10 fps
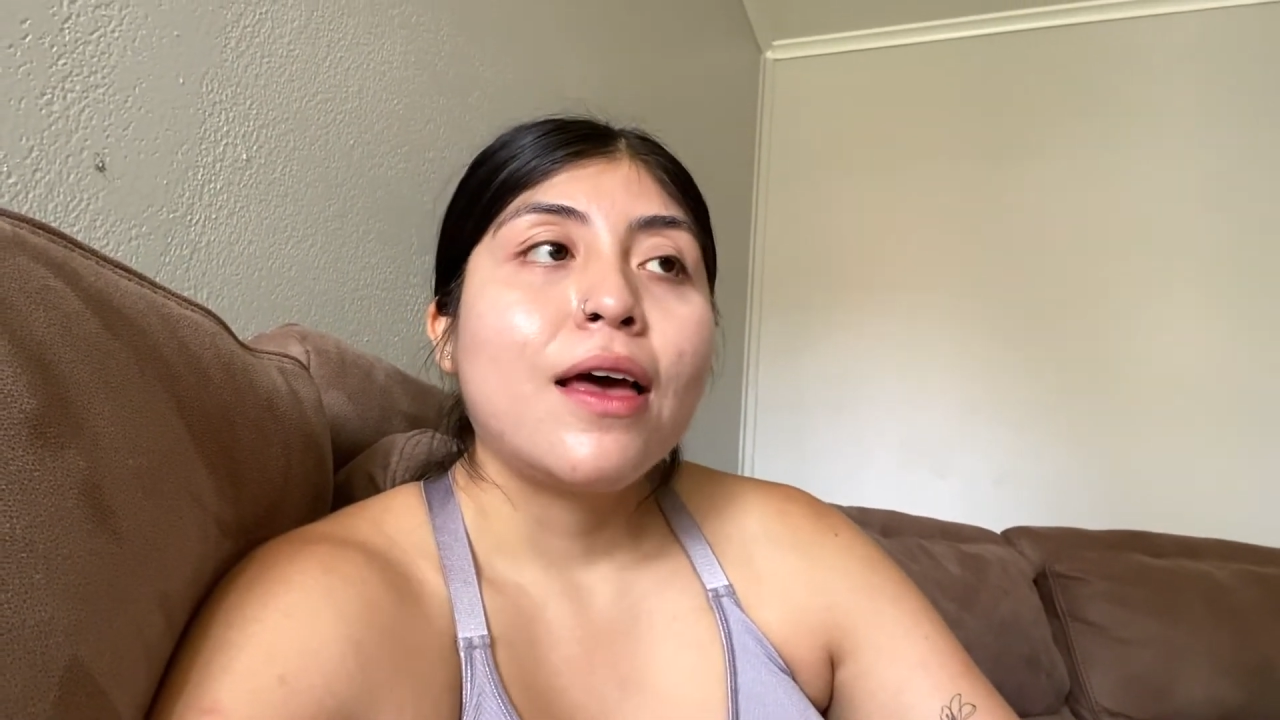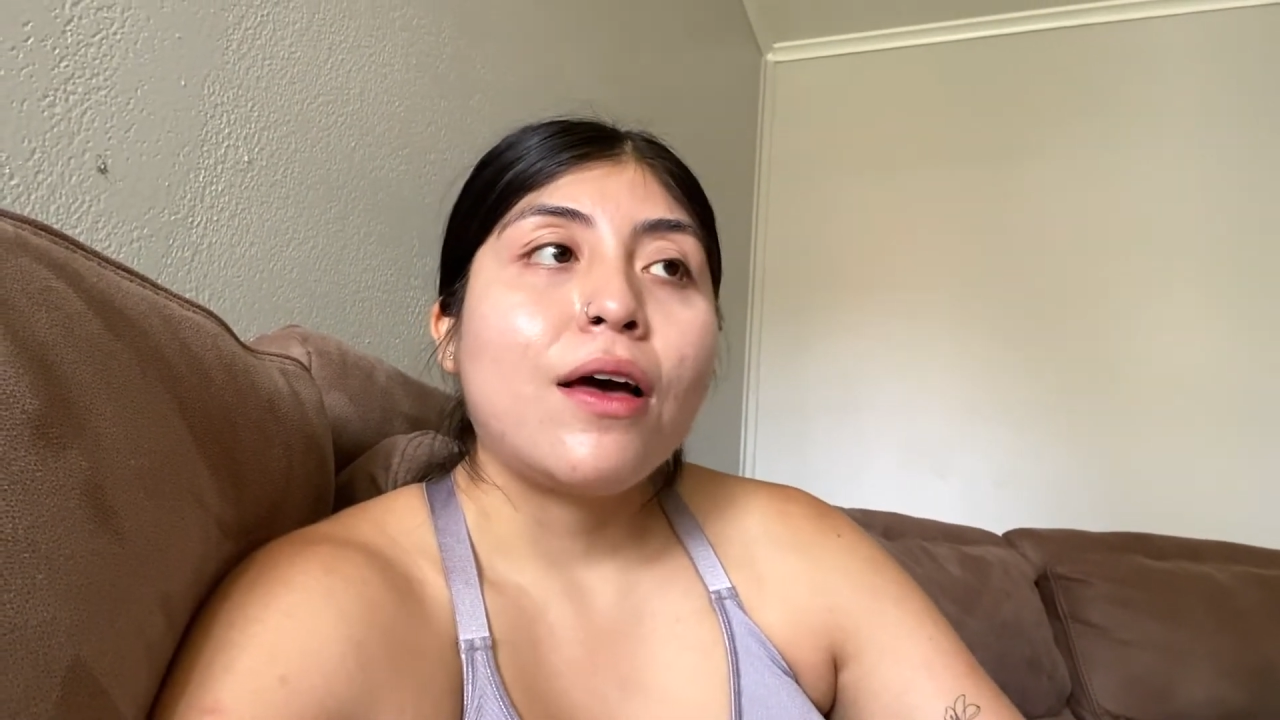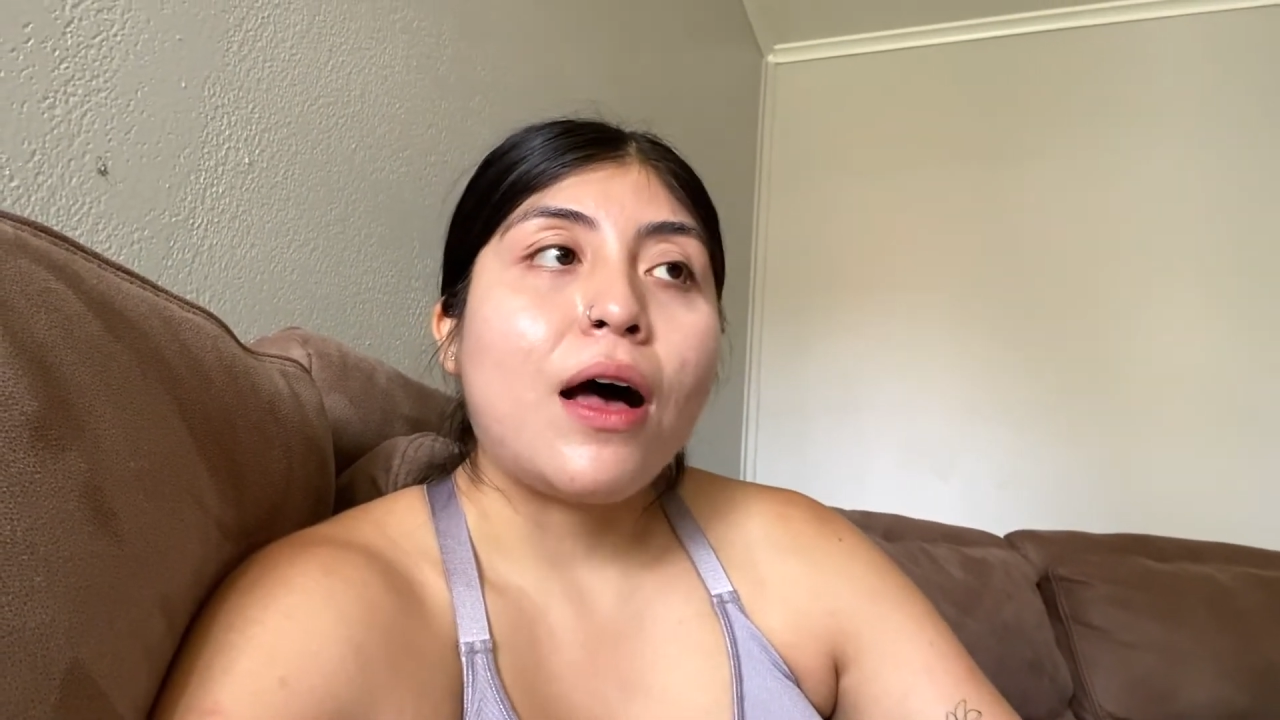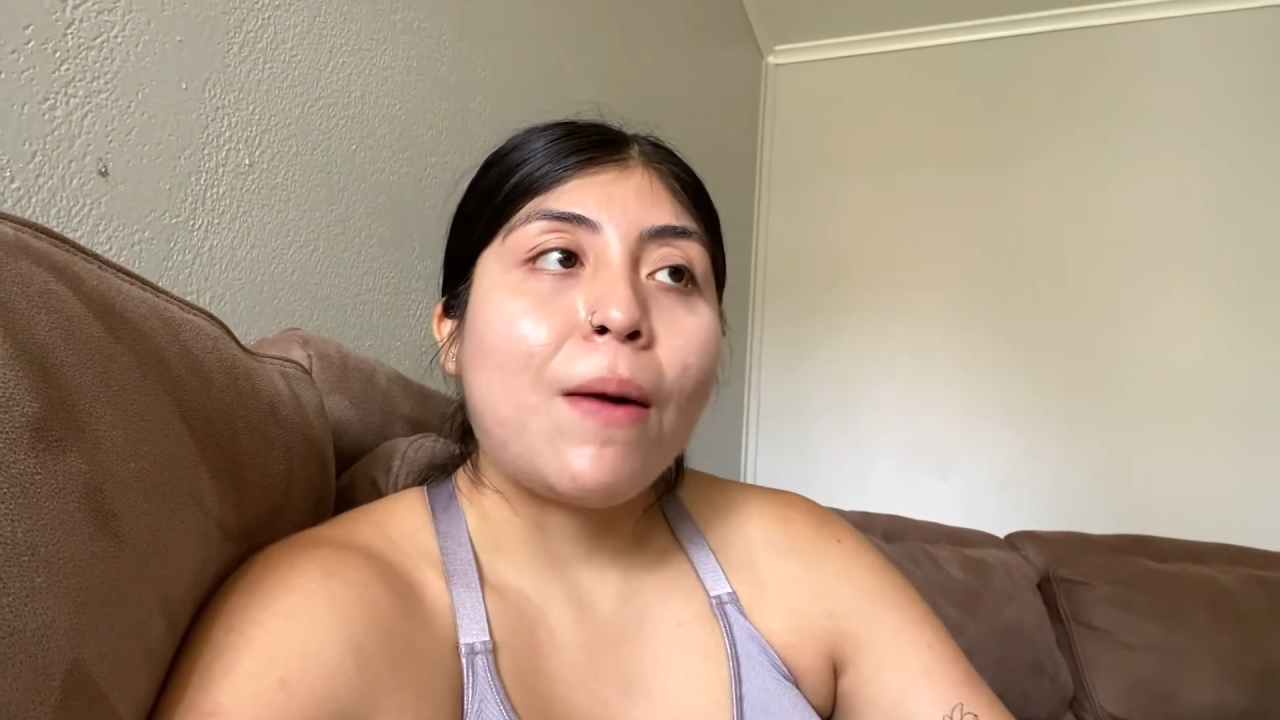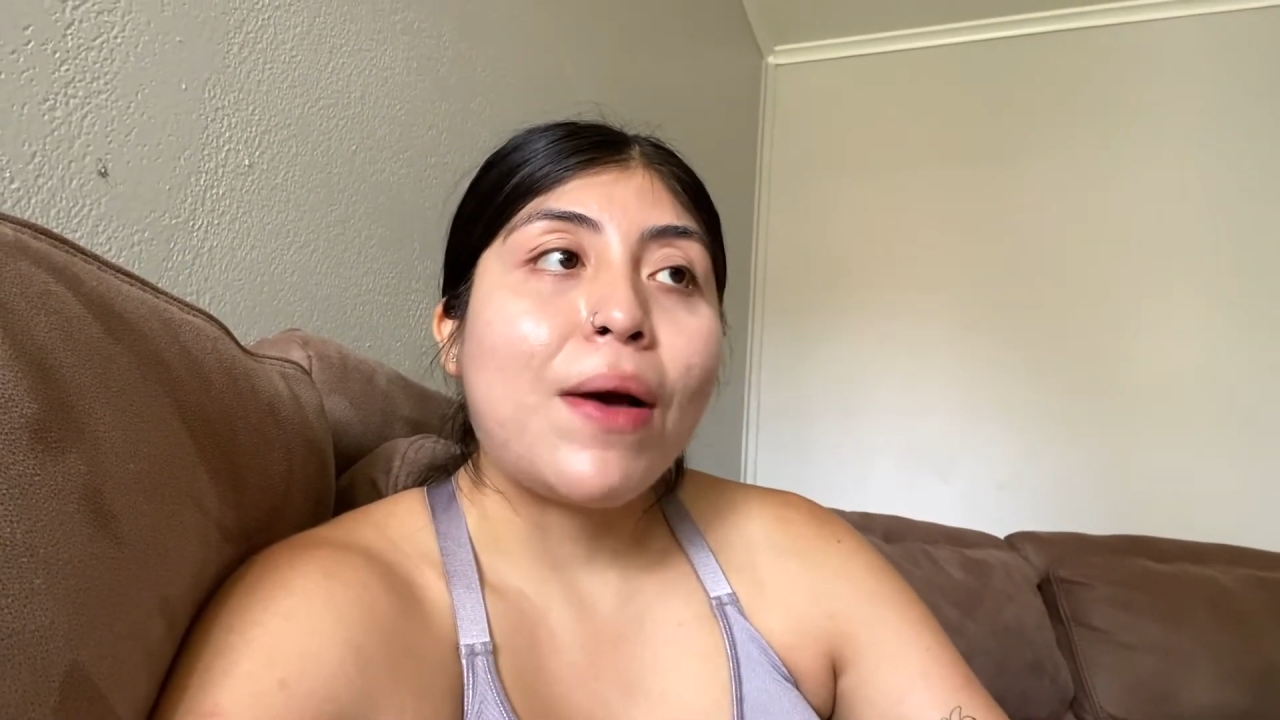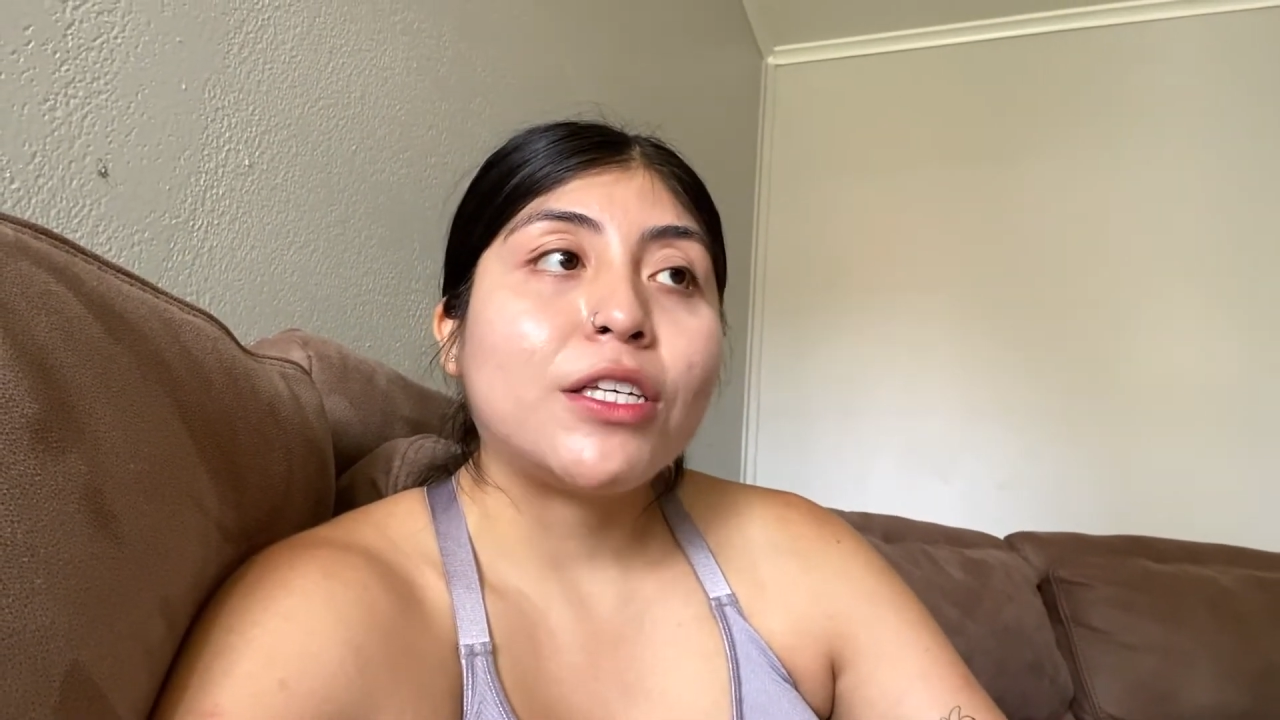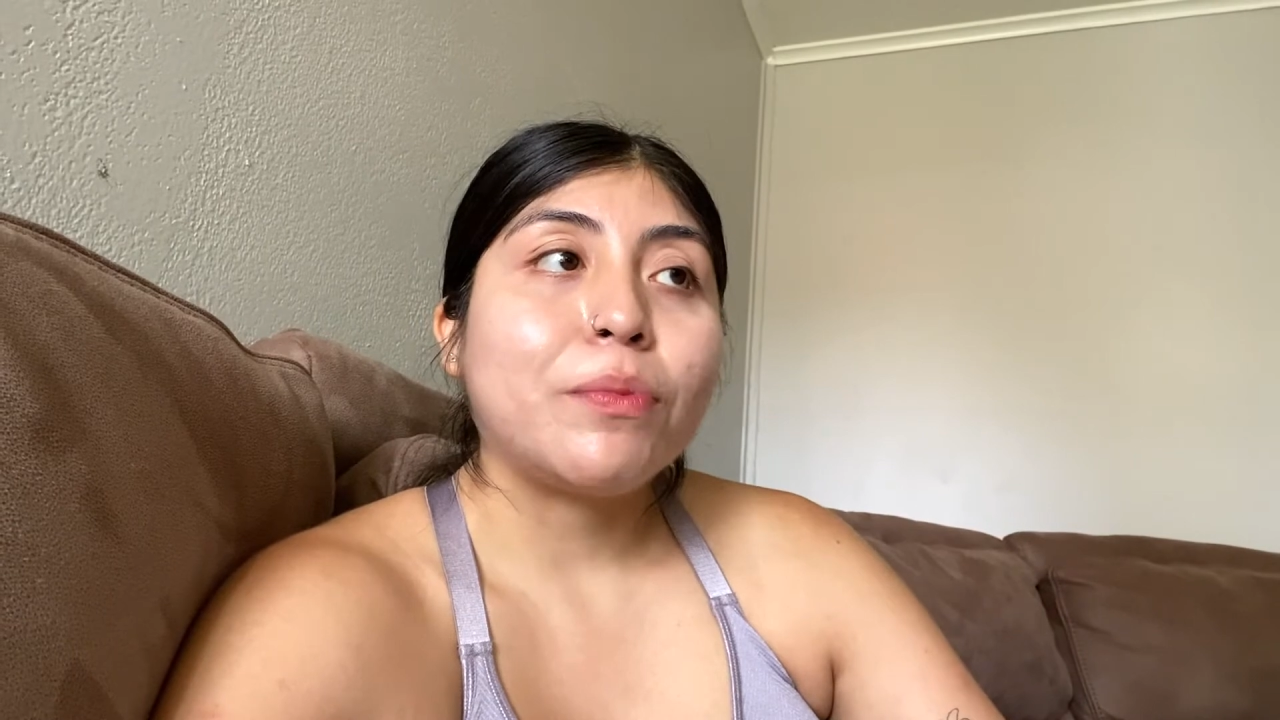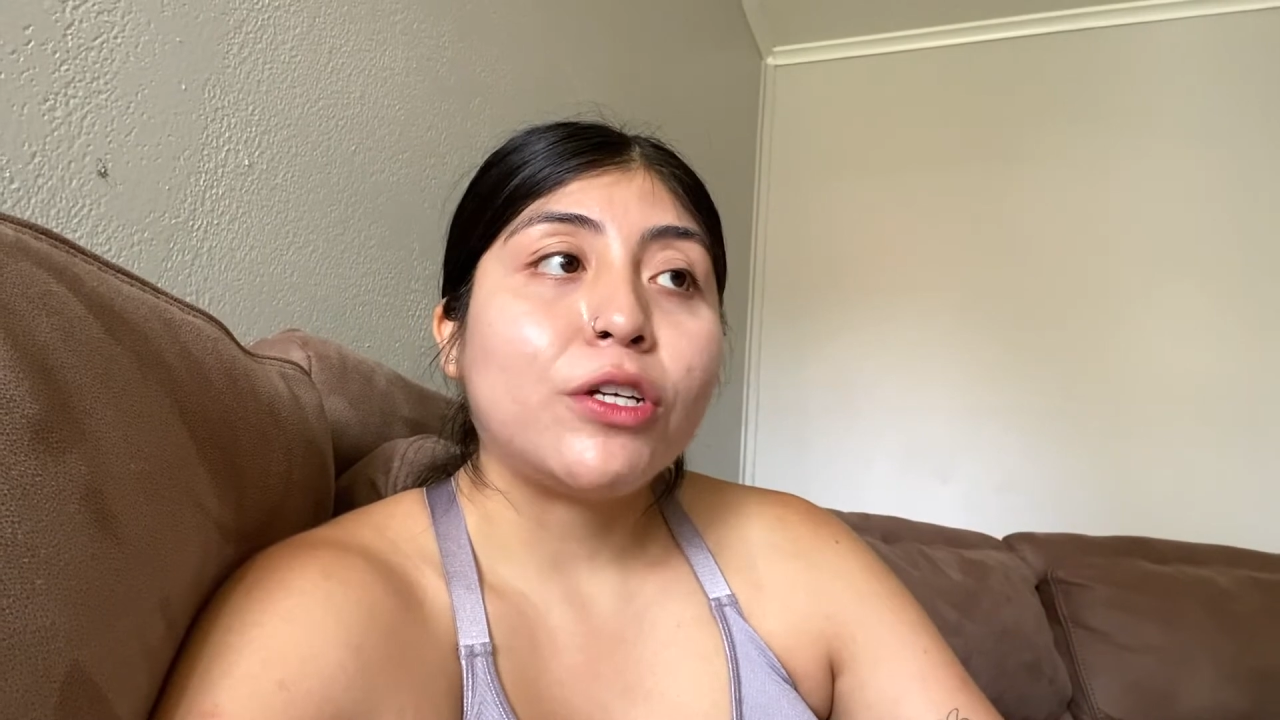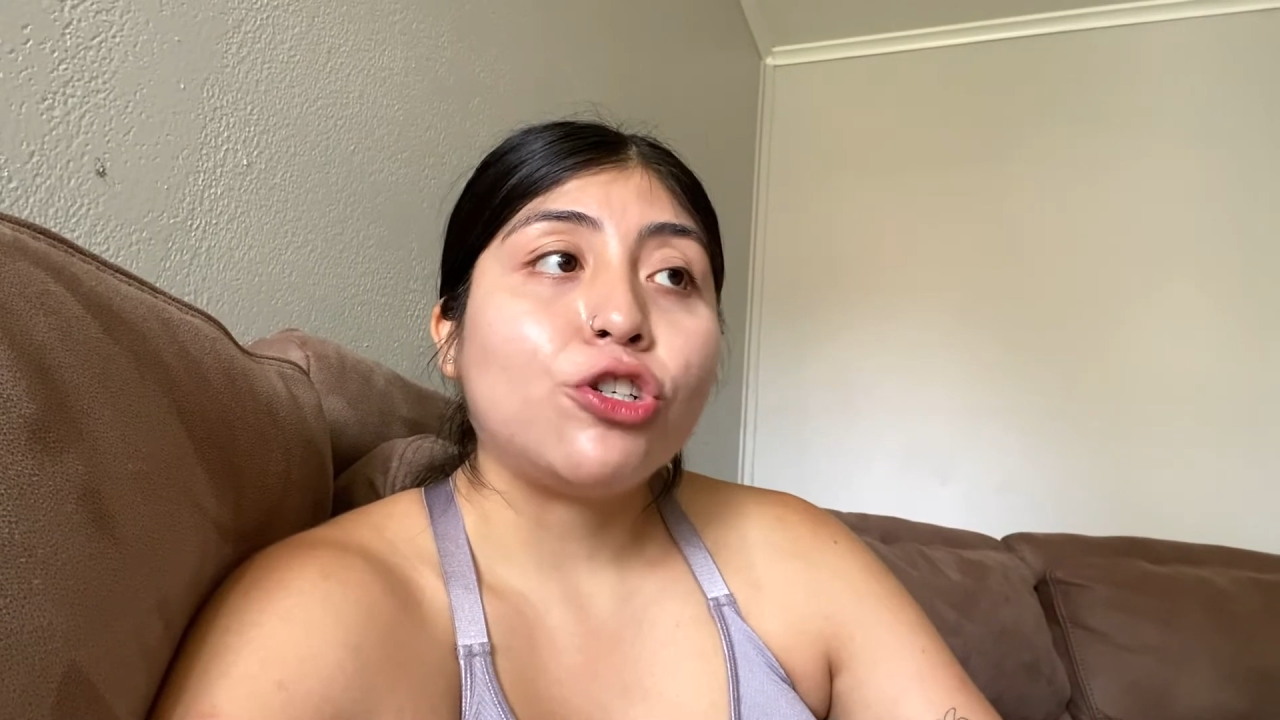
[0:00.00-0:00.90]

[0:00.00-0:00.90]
as my